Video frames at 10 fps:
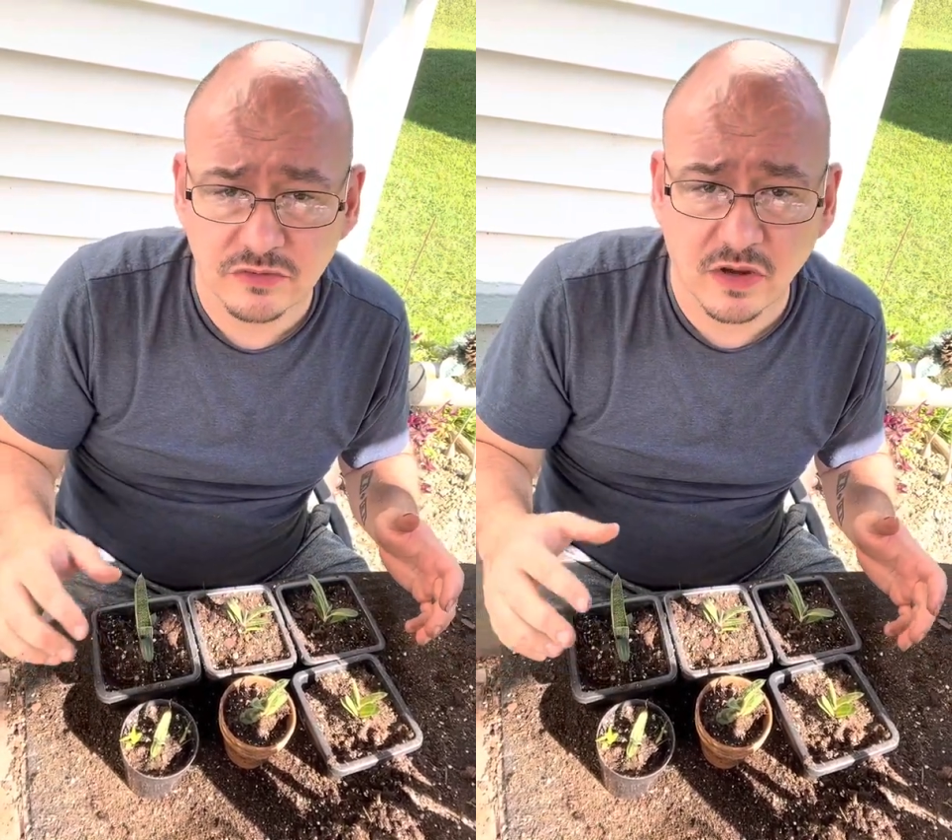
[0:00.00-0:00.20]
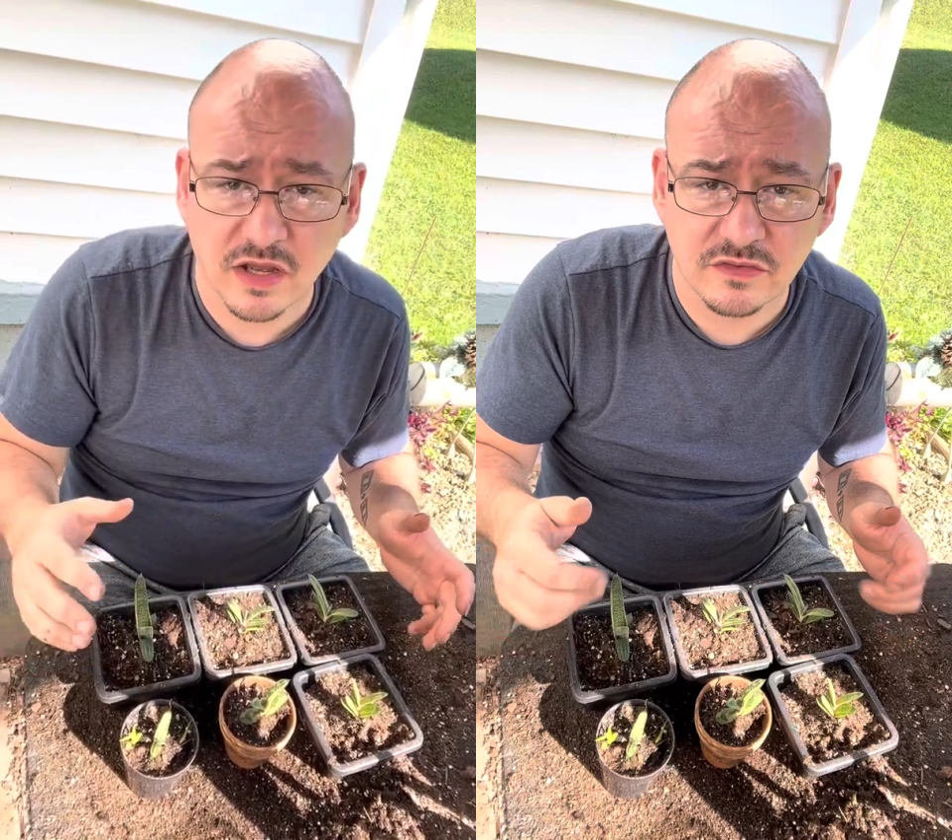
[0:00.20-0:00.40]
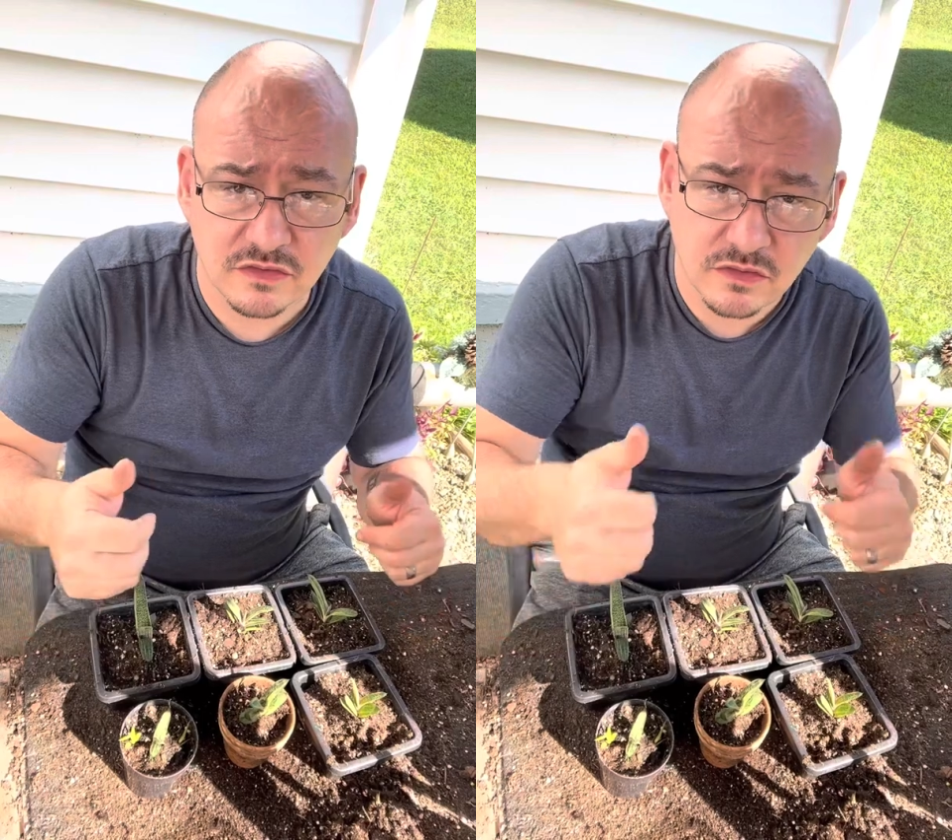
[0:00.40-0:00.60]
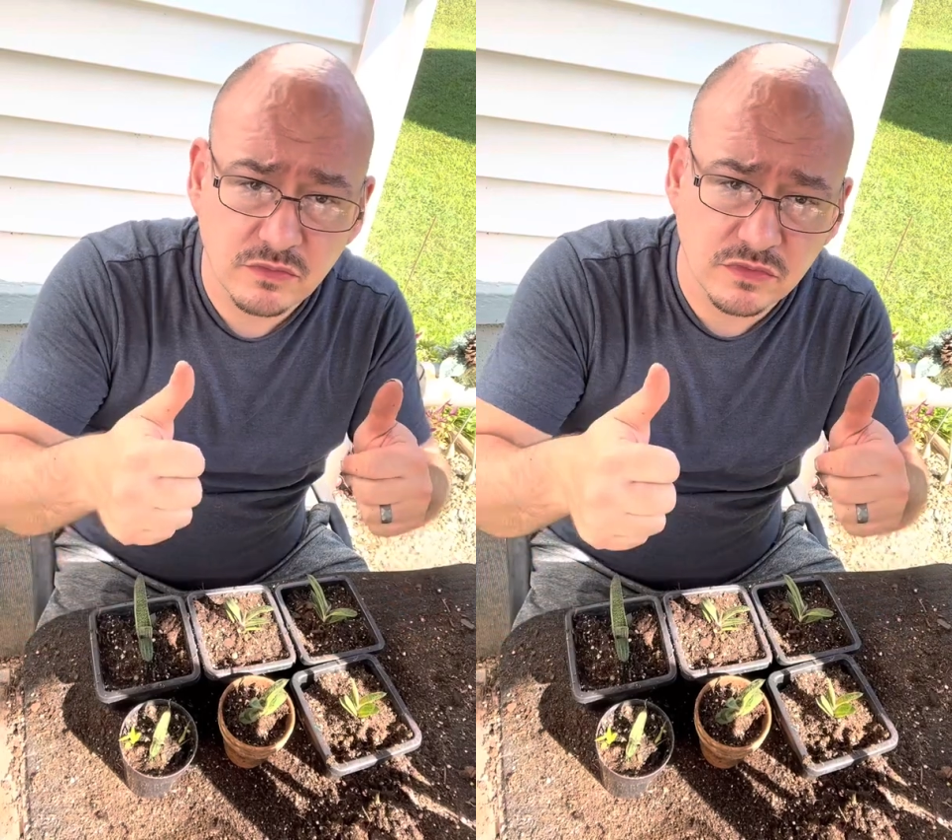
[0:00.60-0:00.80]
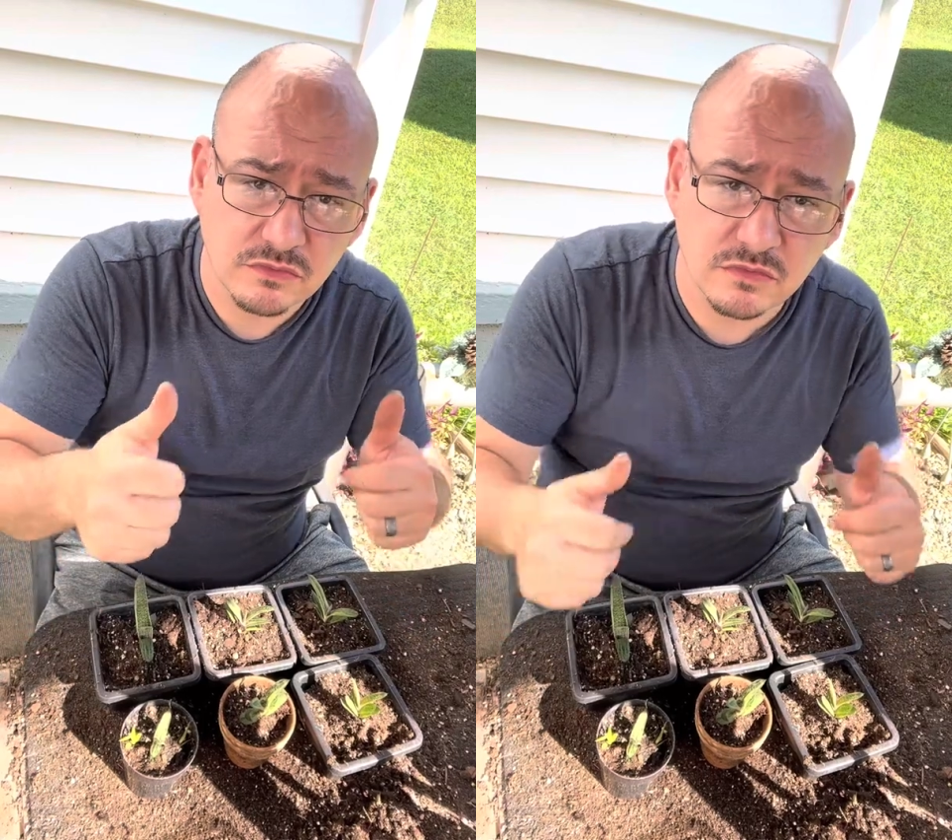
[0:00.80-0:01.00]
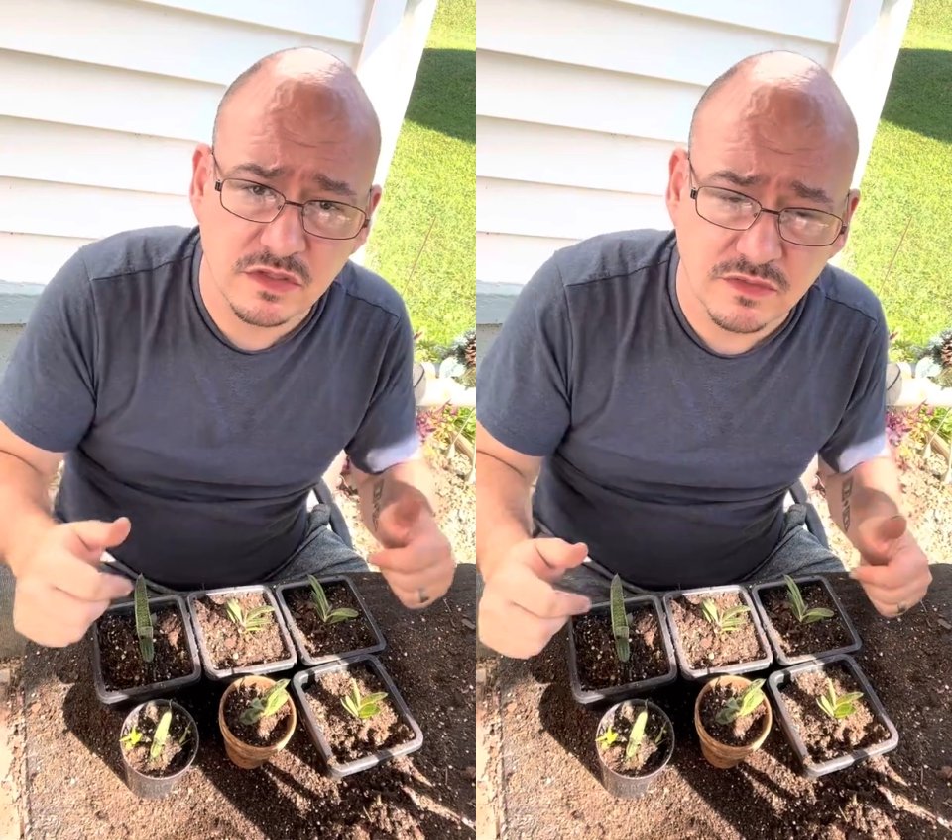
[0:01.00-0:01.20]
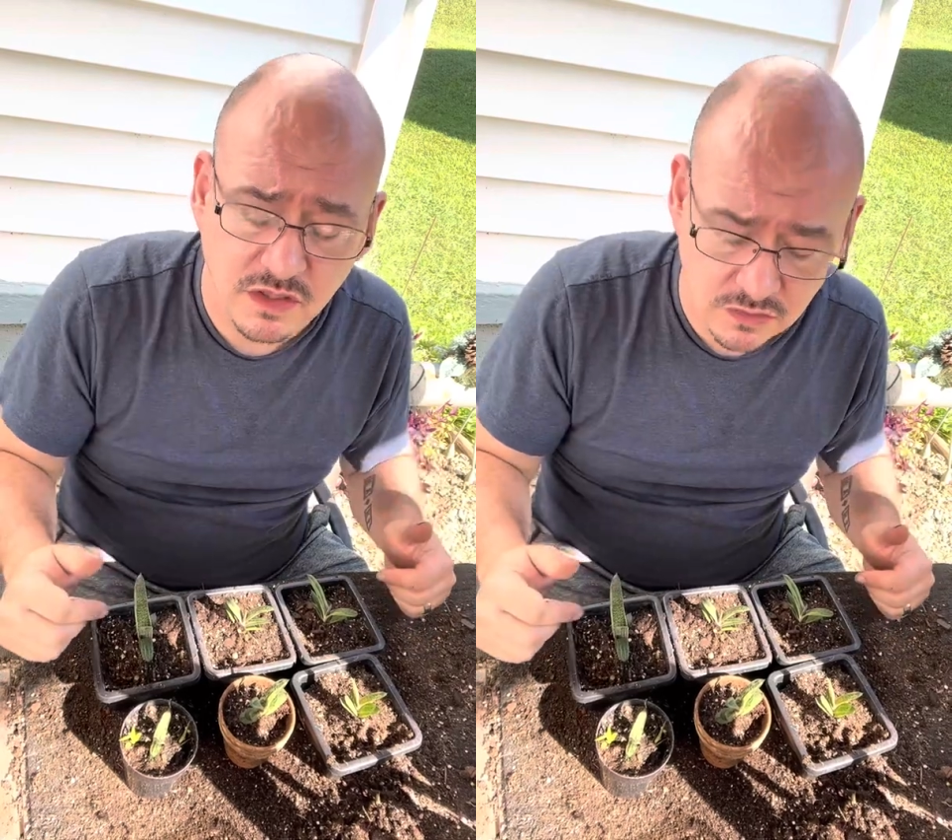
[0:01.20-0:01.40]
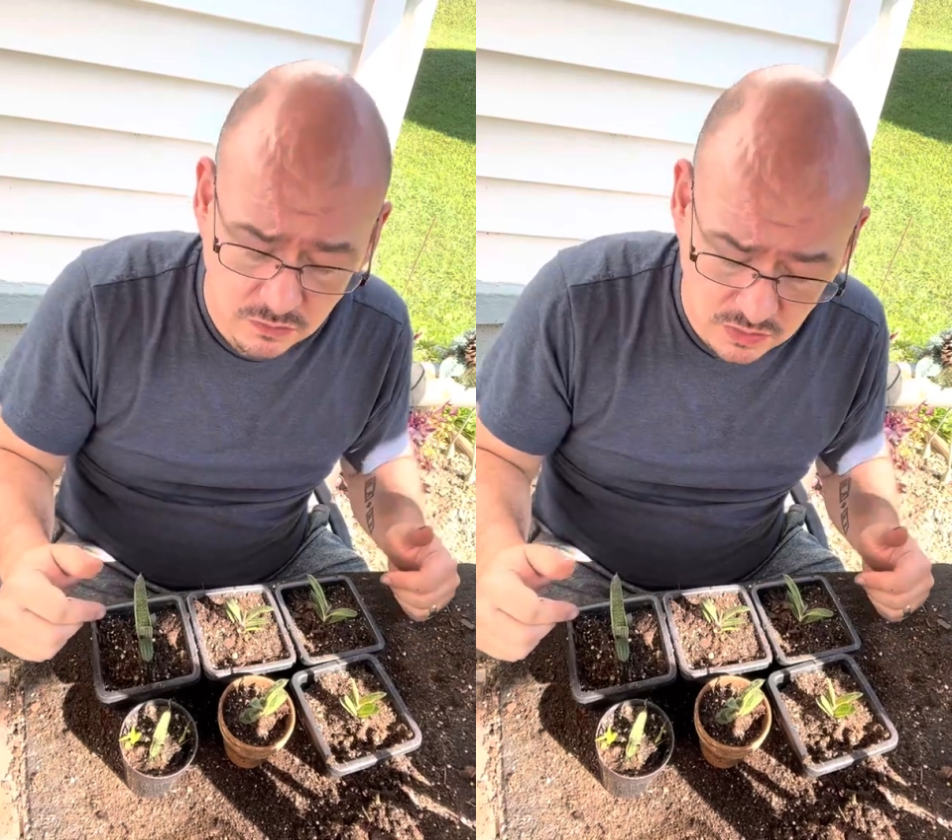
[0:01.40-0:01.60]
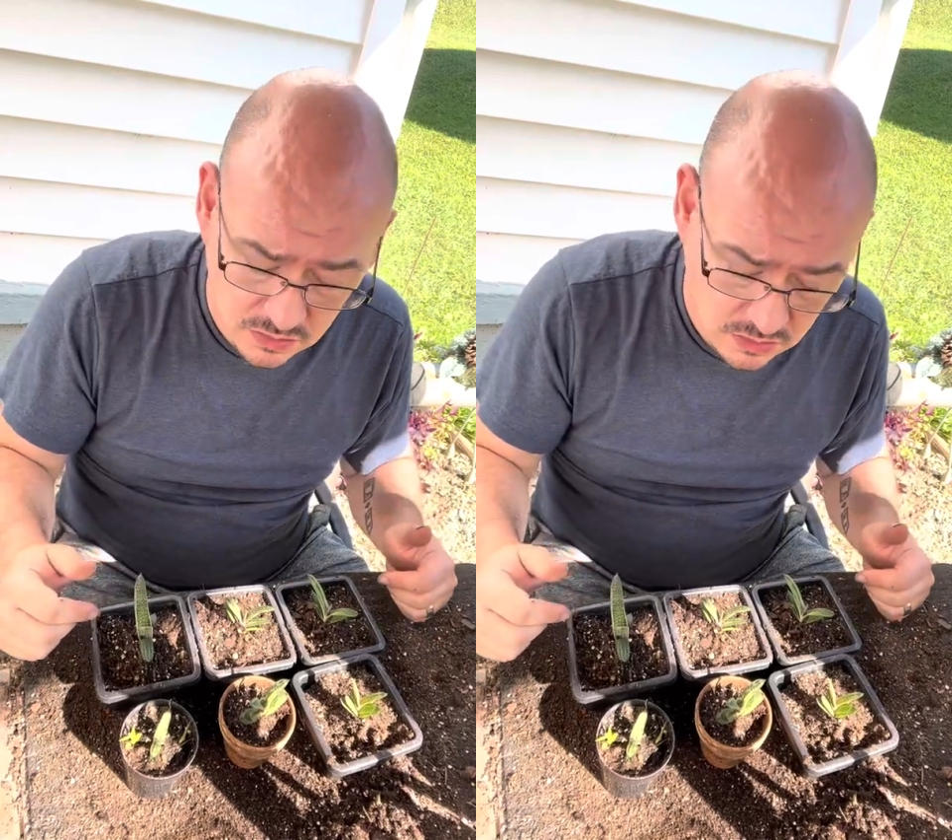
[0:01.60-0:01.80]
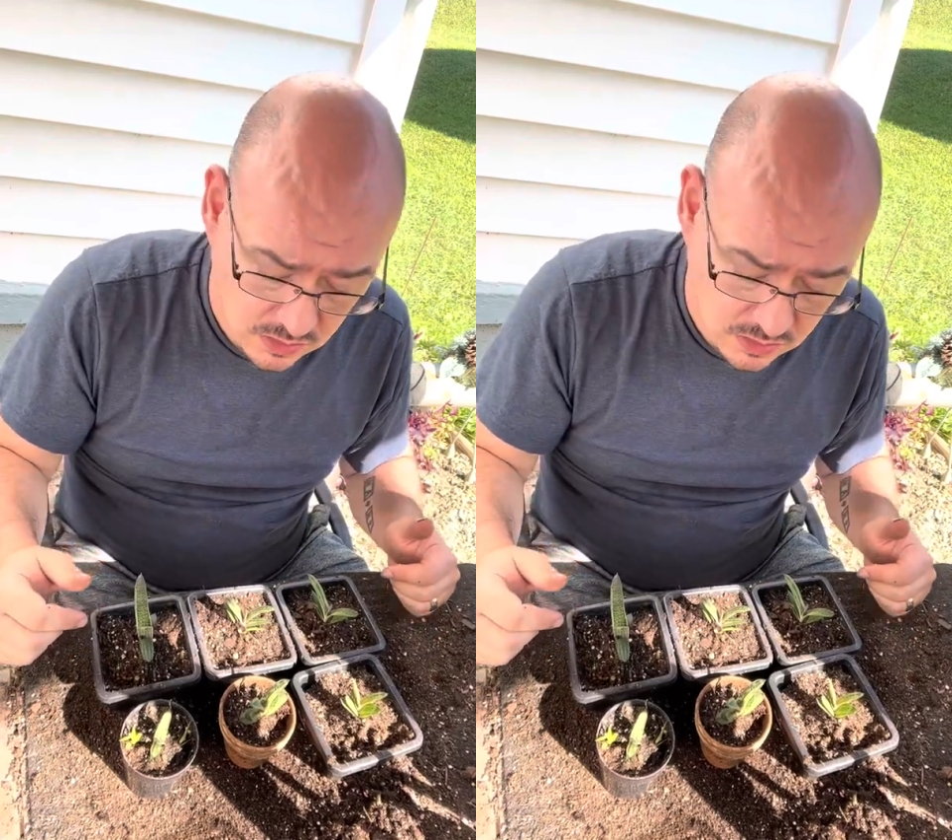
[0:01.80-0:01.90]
tries in there. Let's see if they could do well.